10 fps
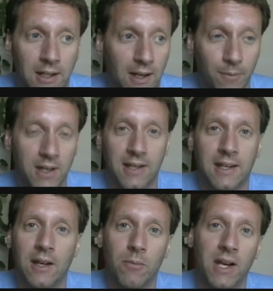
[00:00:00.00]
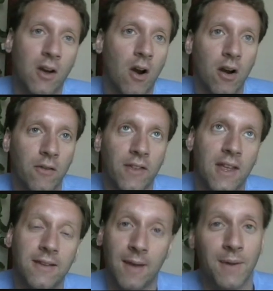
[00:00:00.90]
I'm going to kill my car for
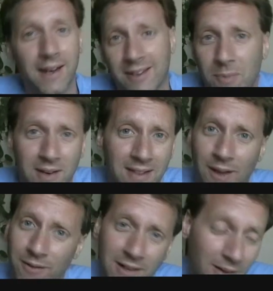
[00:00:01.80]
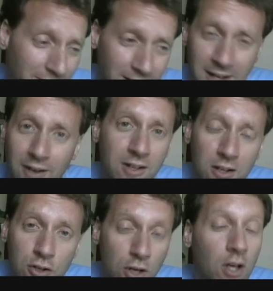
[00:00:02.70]
this? I'm not going to spend $1,000 on an air
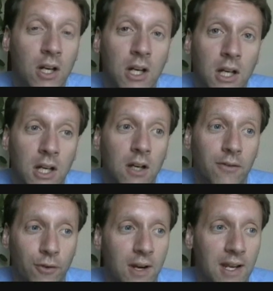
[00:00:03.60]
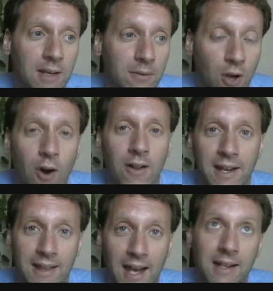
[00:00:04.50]
conditioner for a car
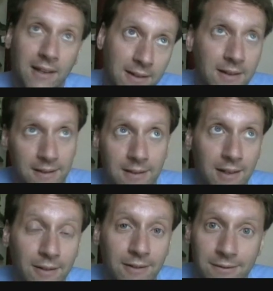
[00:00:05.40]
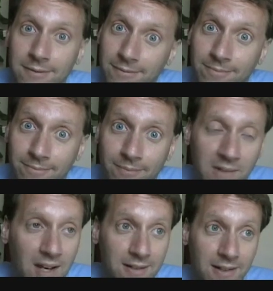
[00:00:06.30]
like that because, you know, it's
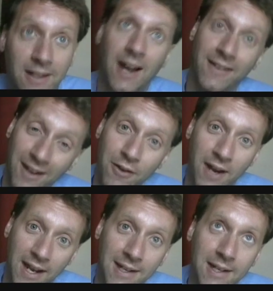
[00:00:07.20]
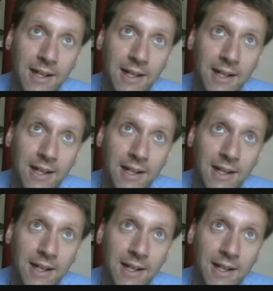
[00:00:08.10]
kind of silly. On the other hand,